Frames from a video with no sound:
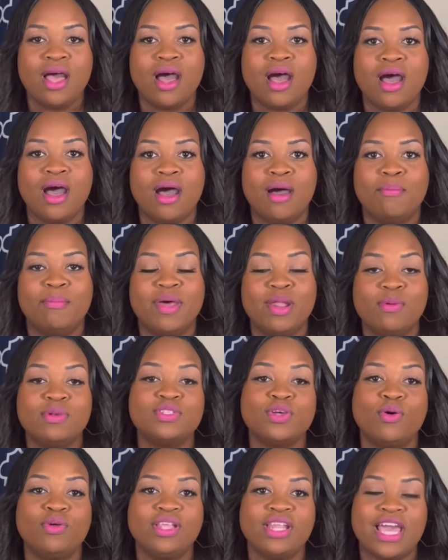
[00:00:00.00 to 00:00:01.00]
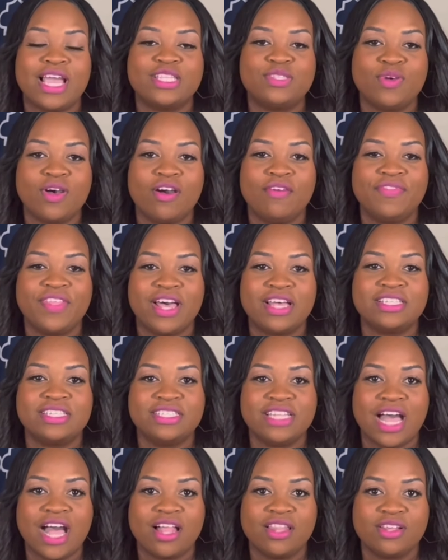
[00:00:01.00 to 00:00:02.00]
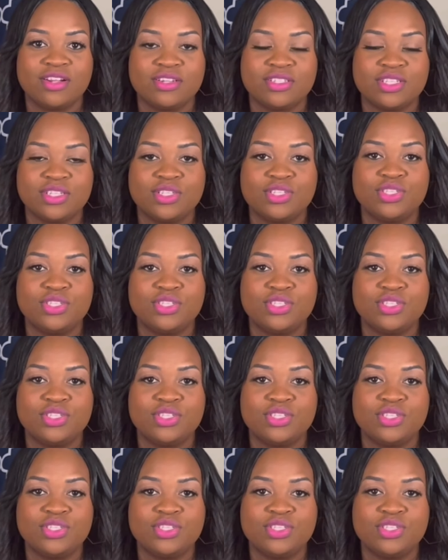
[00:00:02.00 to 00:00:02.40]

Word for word: um, but it was only like twelve thousand dollars.